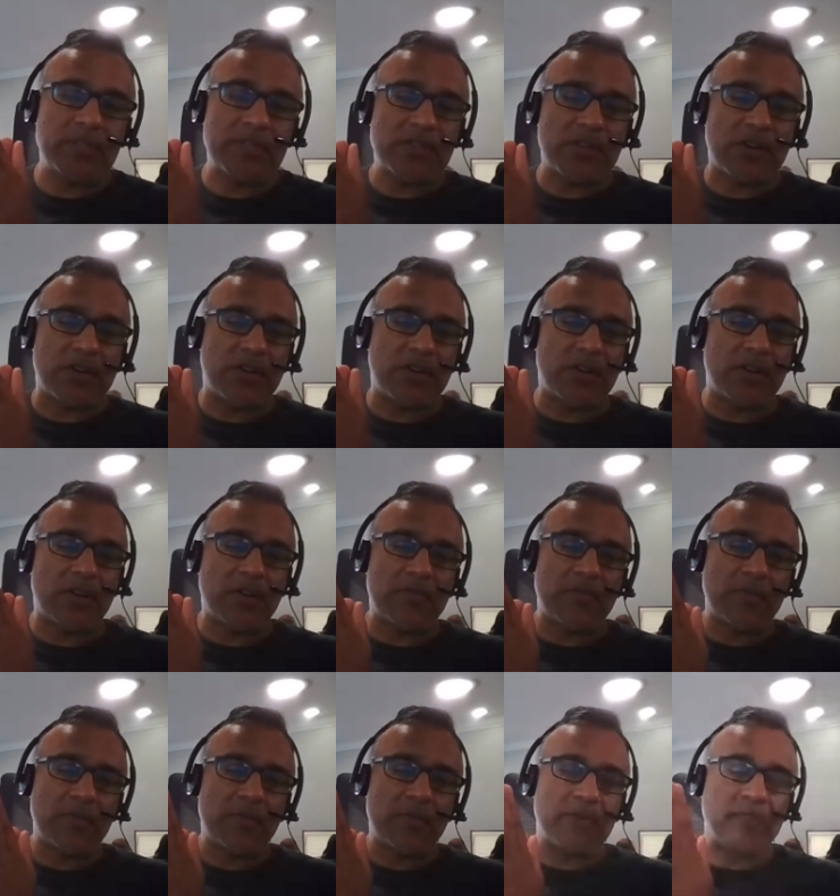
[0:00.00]
we started
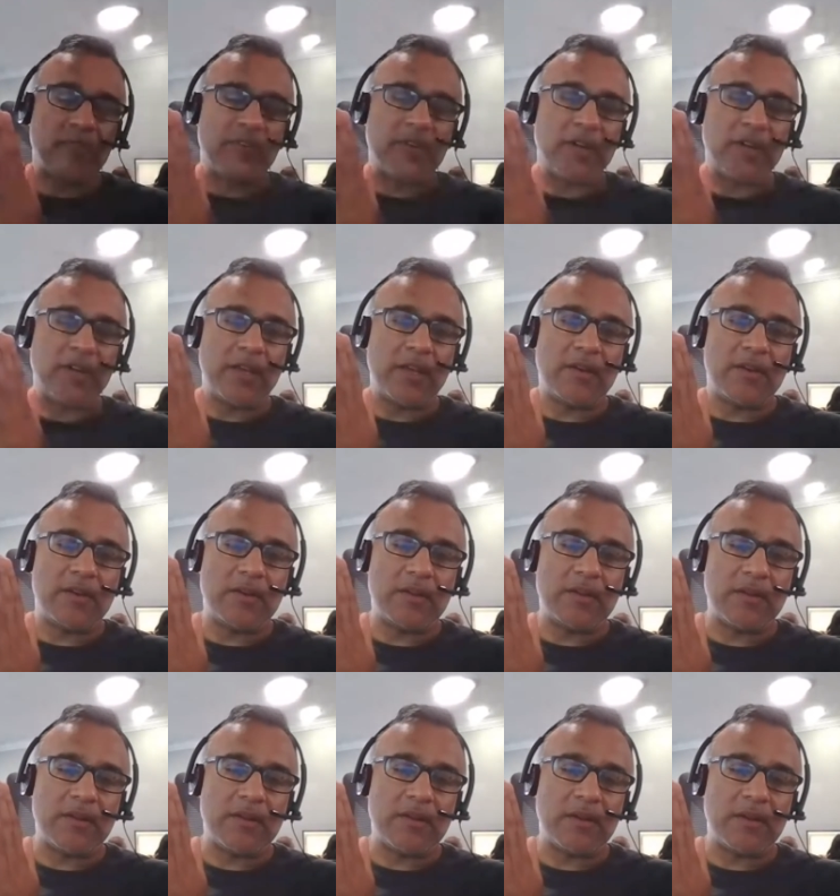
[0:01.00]
off, we were running
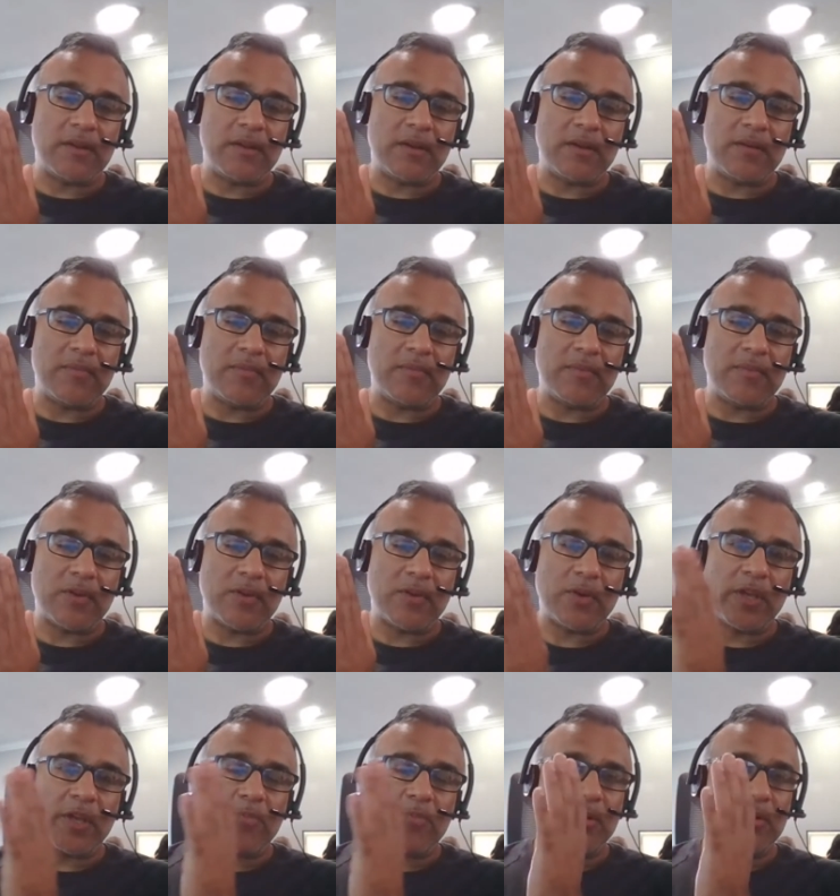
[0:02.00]
on
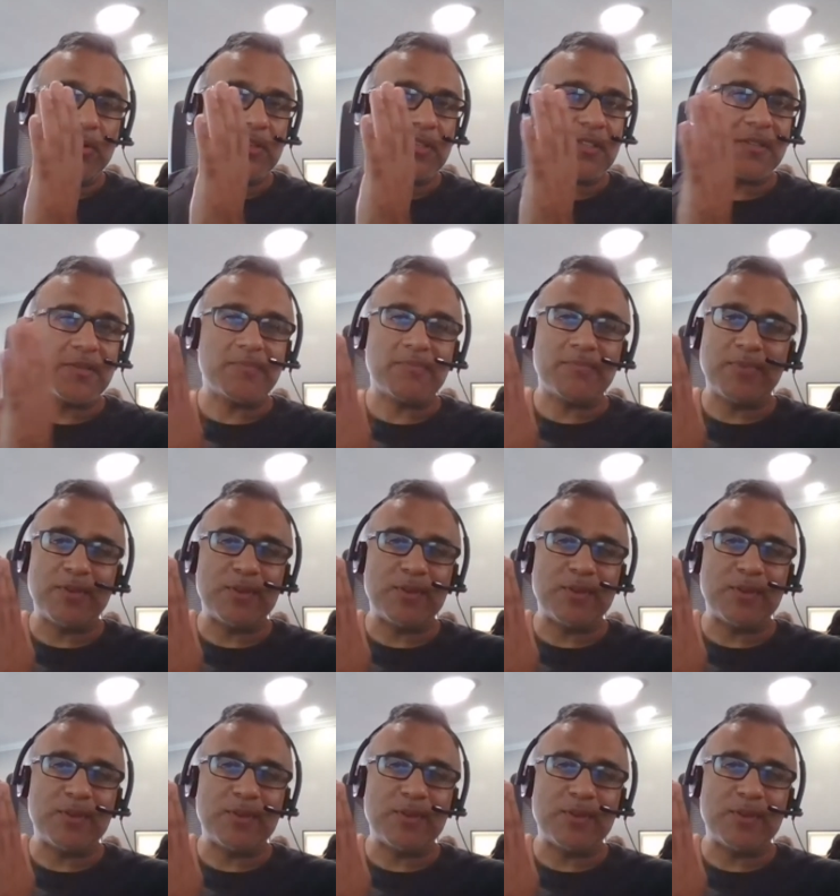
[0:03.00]
QuickBooks,